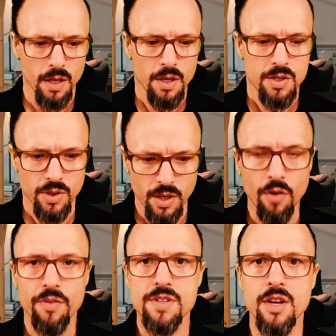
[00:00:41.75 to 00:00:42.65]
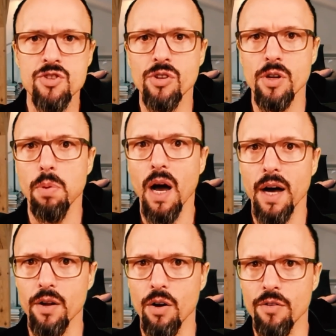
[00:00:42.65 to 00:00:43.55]
So the conversational
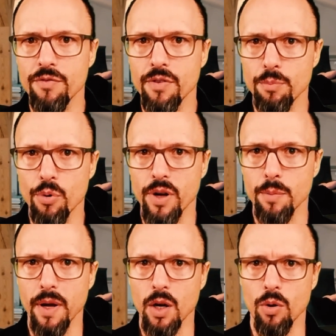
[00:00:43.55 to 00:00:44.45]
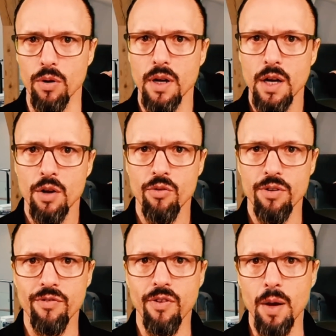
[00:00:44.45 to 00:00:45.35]
part of product backlog
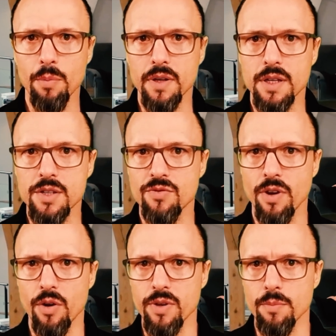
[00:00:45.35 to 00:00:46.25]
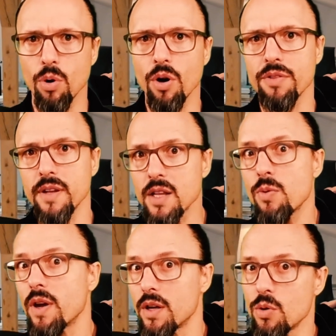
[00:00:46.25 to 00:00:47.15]
refinement is very important. And that's
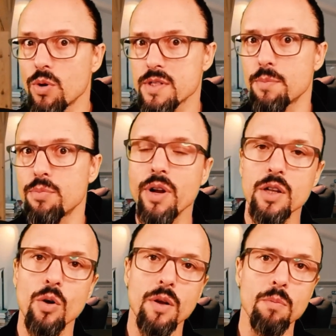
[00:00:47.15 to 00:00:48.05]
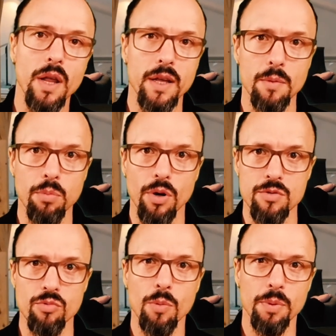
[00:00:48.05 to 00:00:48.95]
where you as a product owner play an
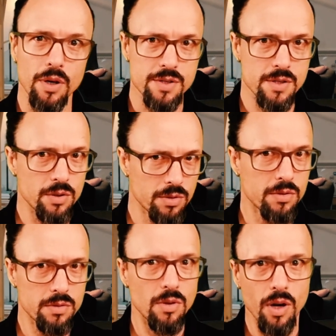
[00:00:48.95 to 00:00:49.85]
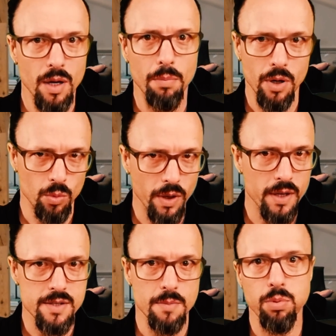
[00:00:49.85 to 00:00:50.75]
important role, because you talk about what
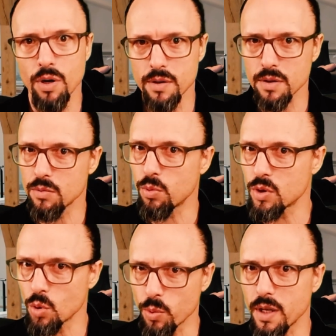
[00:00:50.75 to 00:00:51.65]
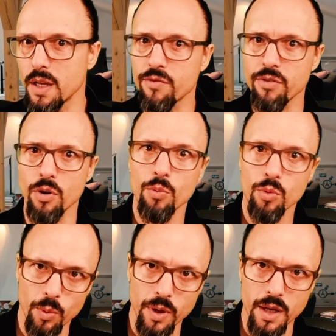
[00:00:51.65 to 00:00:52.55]
is important, what do we need, for whom
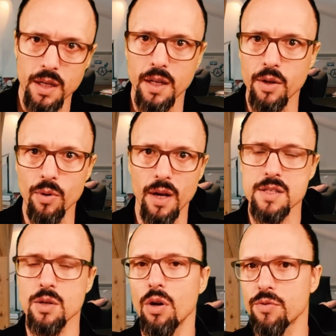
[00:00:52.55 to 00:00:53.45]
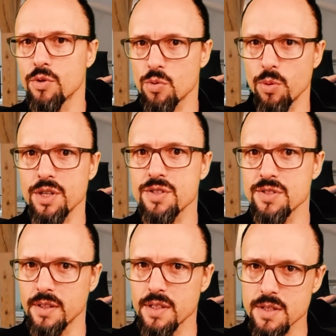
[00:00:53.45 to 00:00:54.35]
do we need it, and you answer all of those questions.
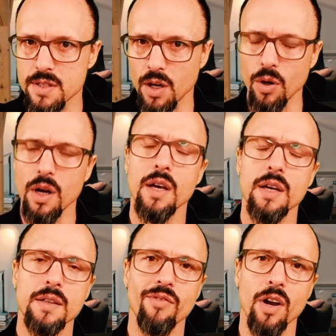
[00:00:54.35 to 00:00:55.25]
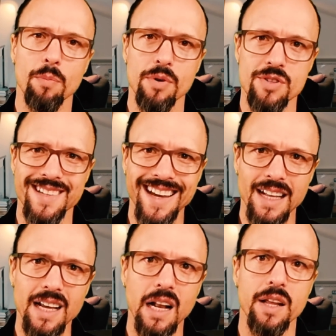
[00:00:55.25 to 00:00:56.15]
And this is how developers get
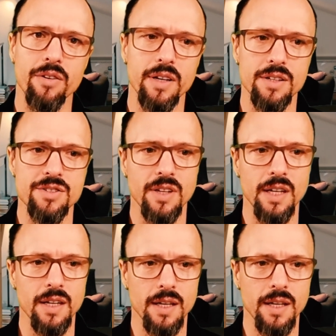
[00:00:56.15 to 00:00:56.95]
a clear understanding.